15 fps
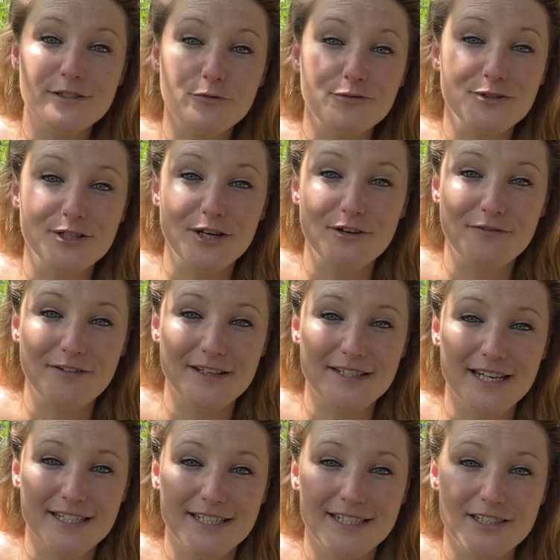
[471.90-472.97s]
also a
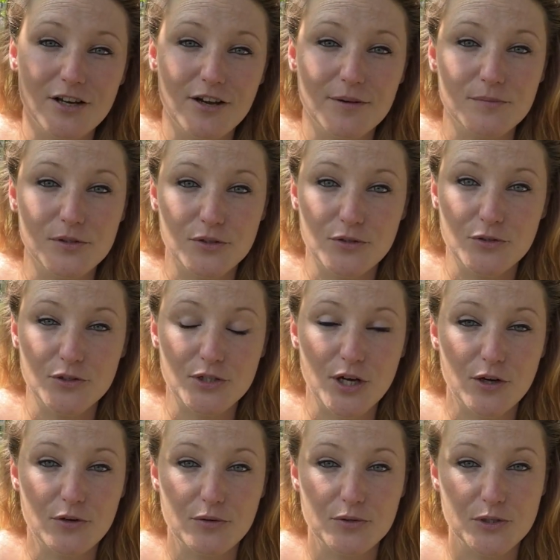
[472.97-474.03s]
fantastic time to
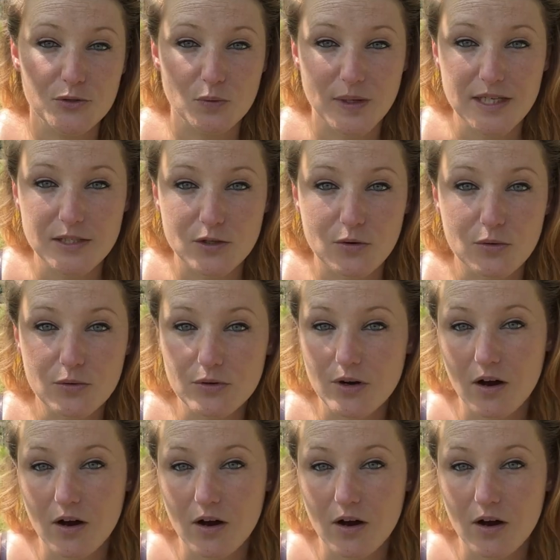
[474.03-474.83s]
sow sweet corn.